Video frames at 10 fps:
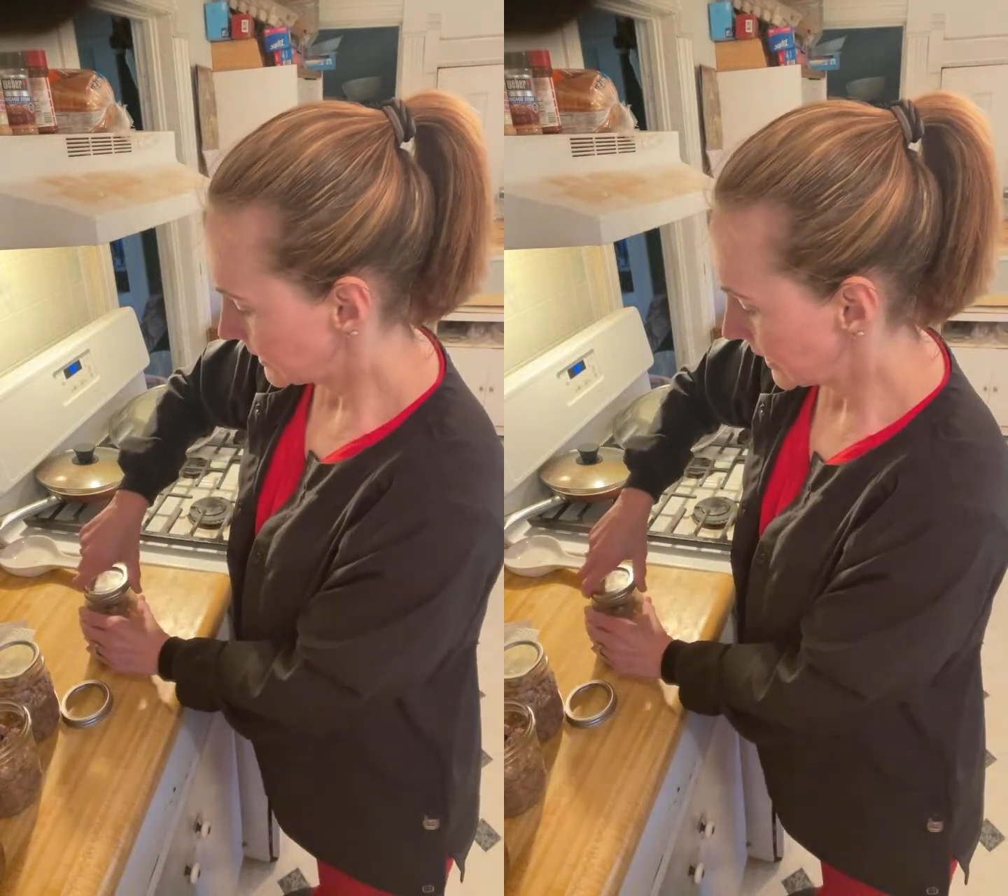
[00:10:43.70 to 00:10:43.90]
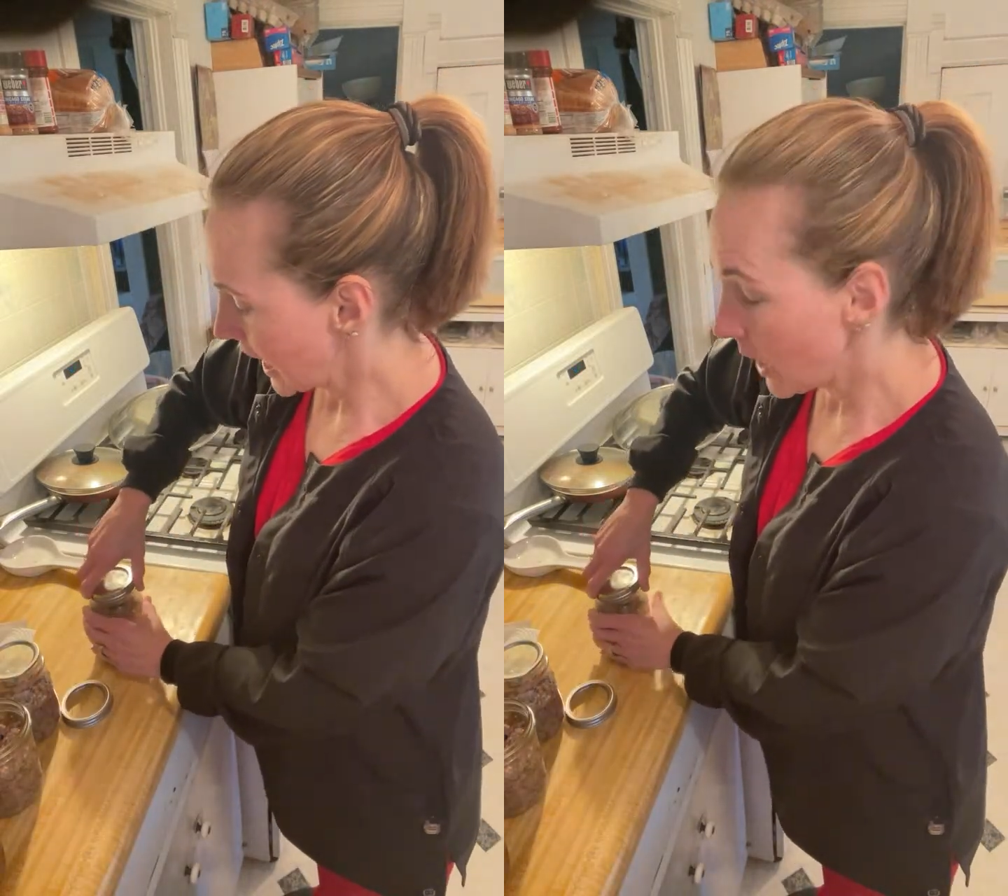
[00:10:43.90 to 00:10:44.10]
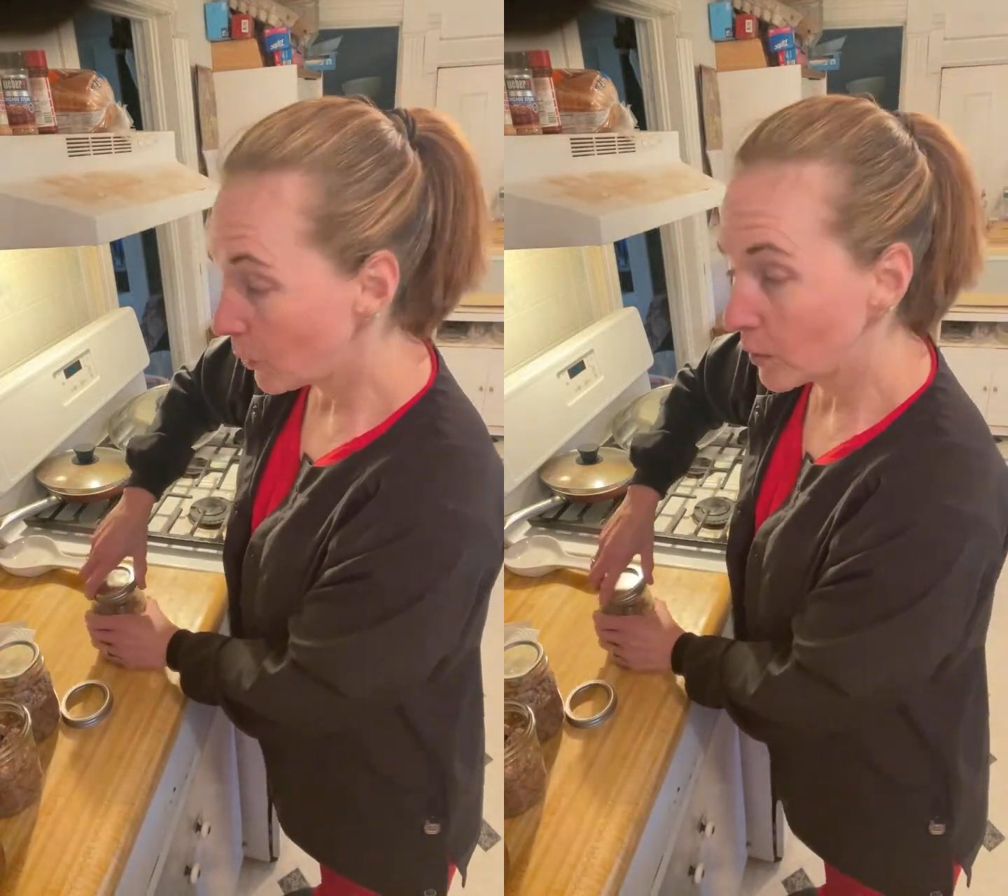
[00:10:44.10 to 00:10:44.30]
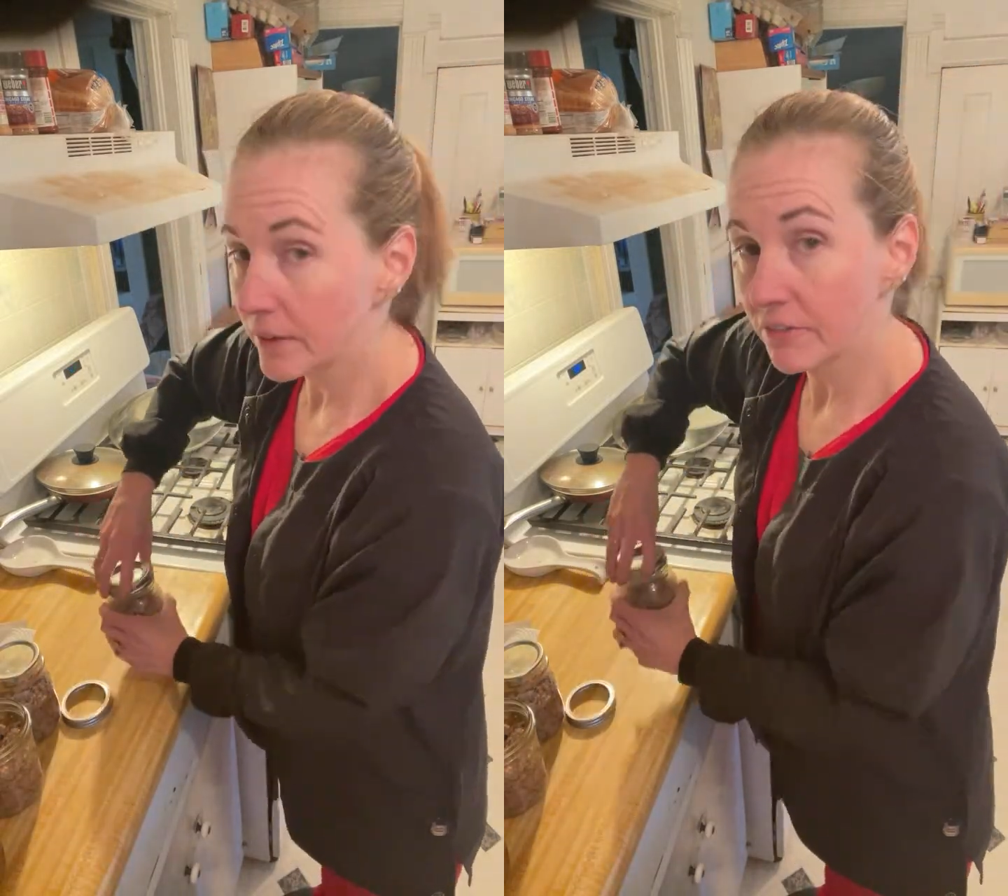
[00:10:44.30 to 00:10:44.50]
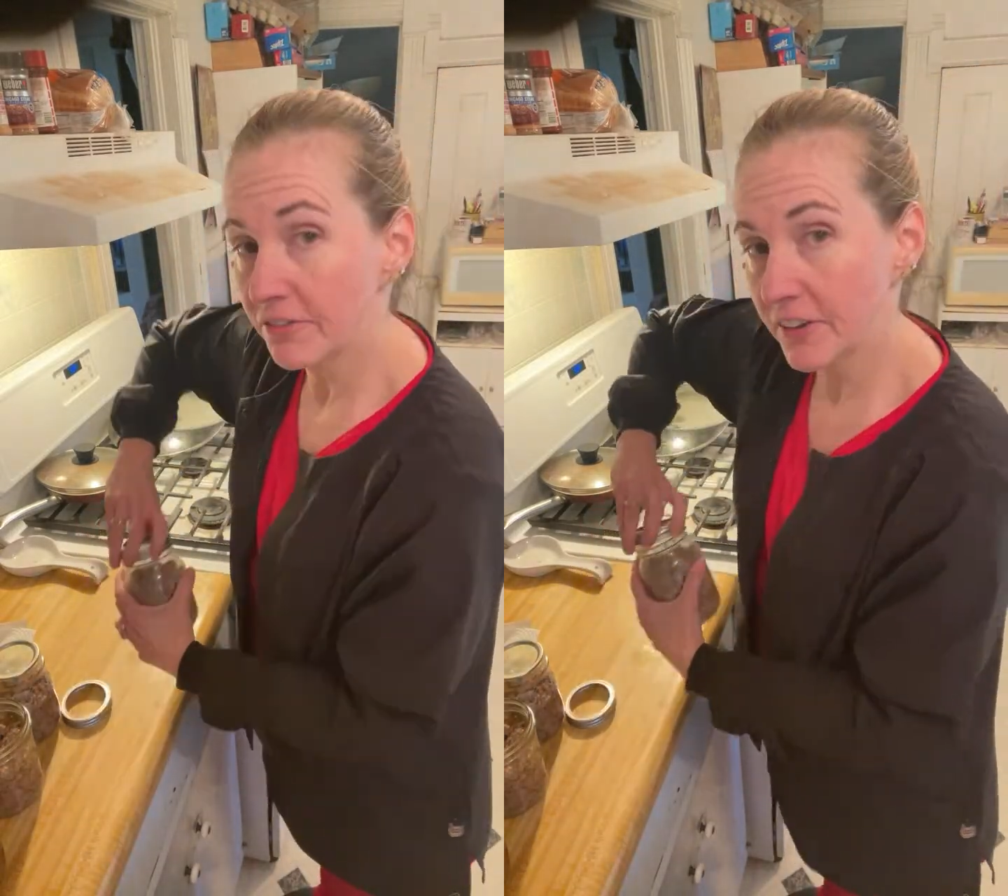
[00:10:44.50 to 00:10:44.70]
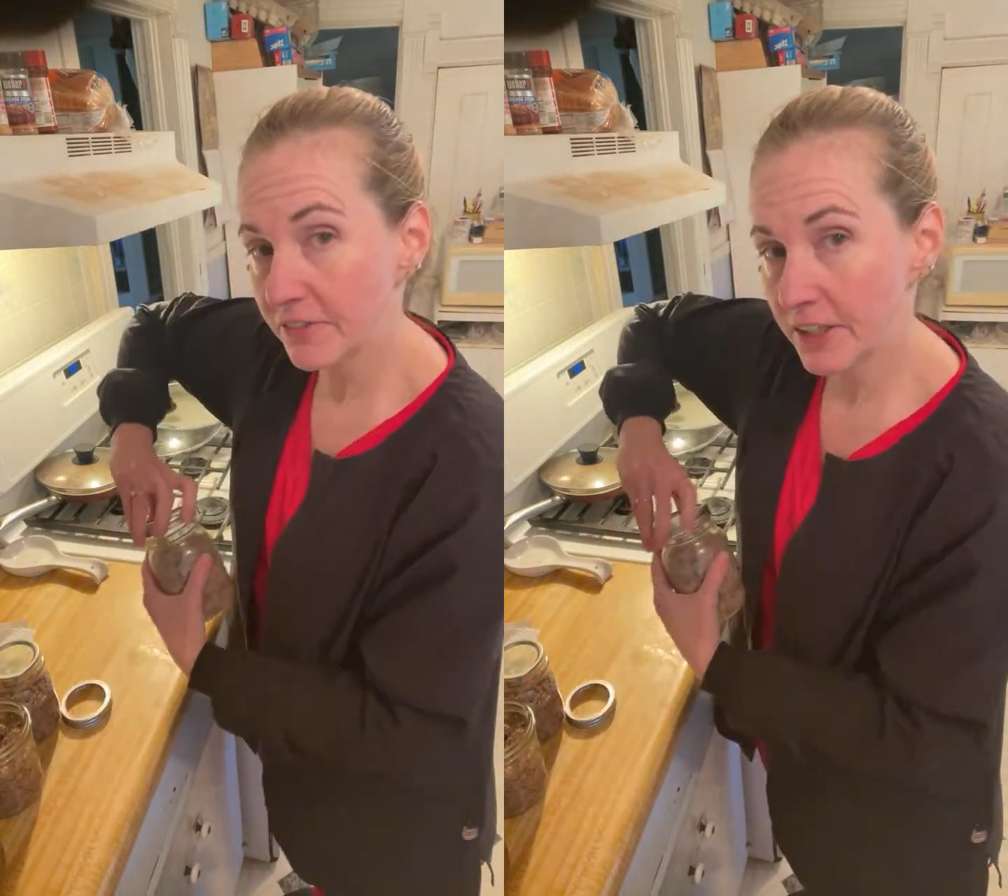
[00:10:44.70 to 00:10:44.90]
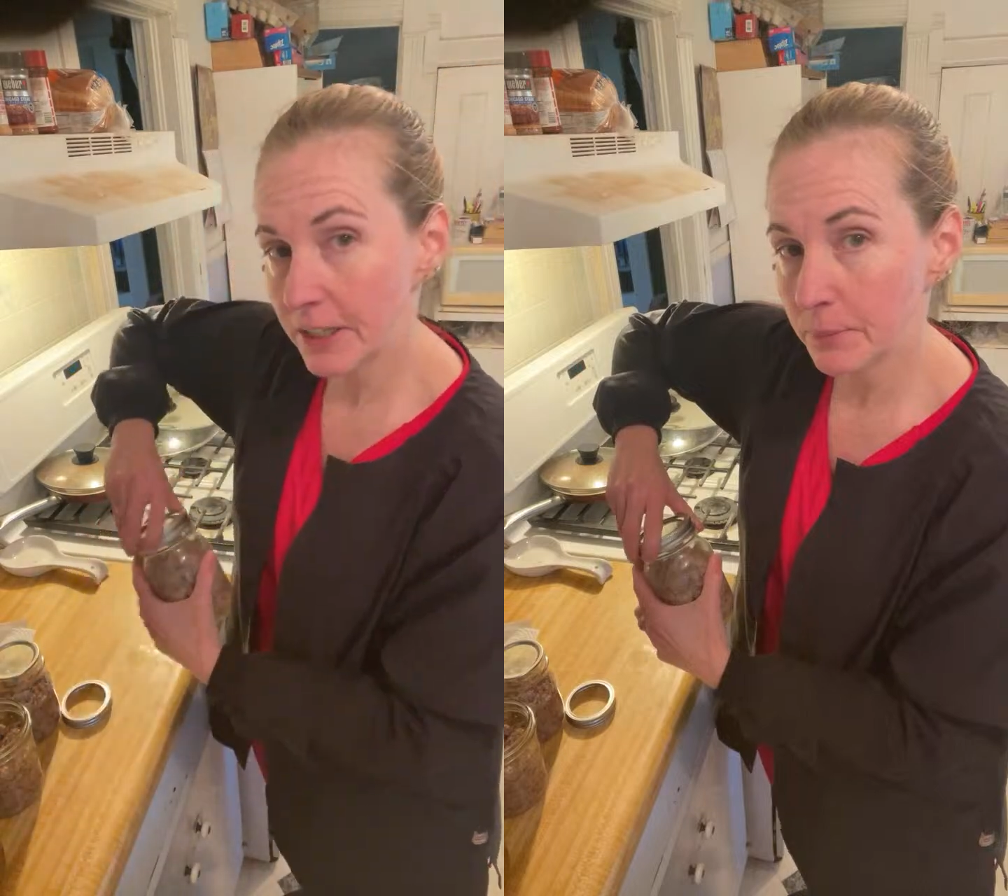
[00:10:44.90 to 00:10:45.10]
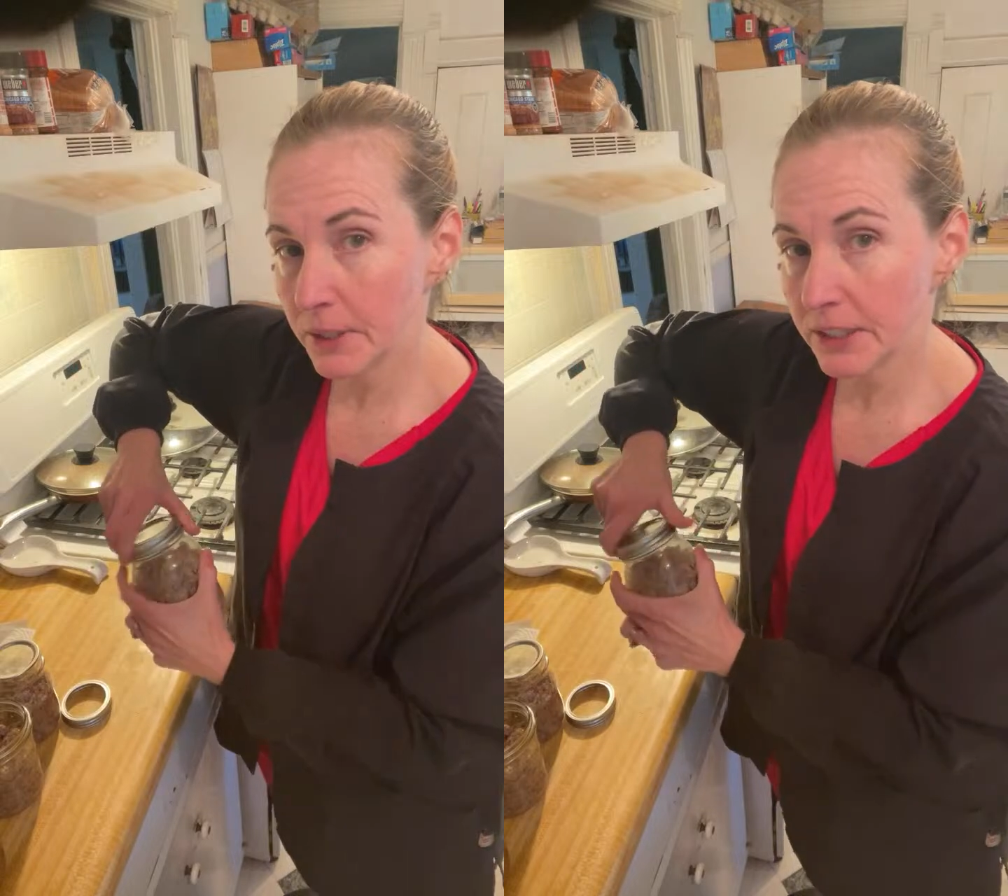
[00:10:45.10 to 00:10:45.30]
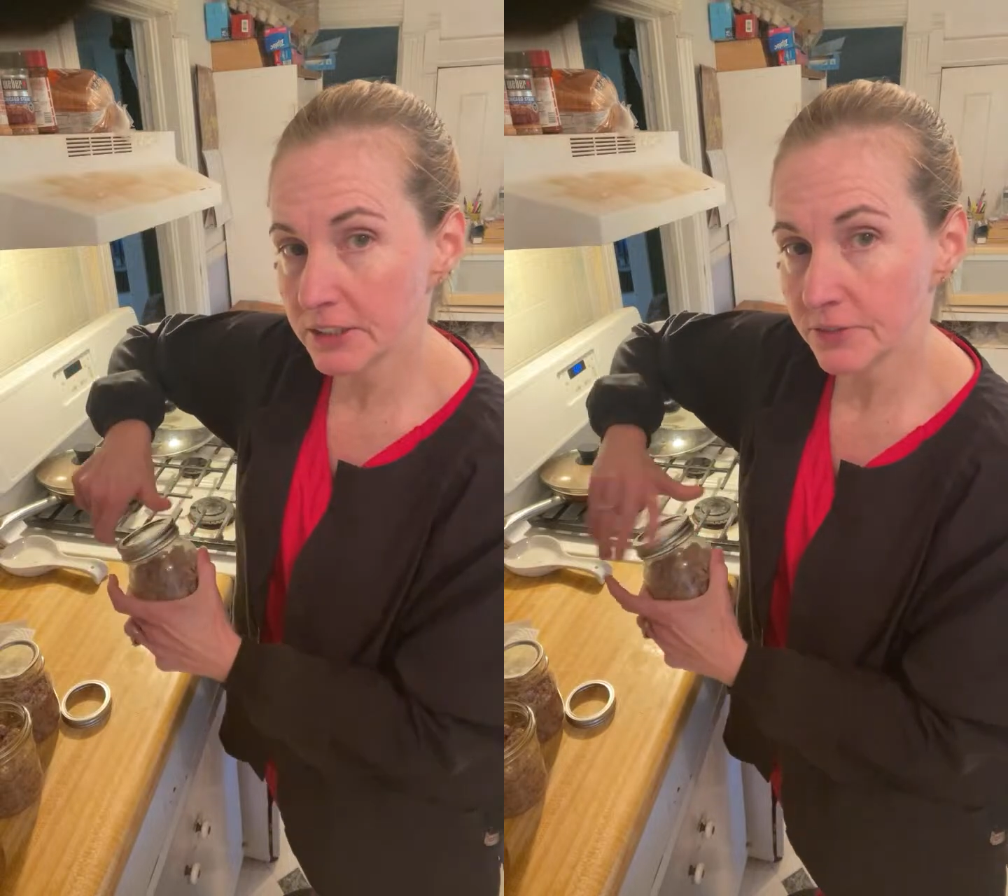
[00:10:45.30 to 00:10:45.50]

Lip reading: an hour and 15 minutes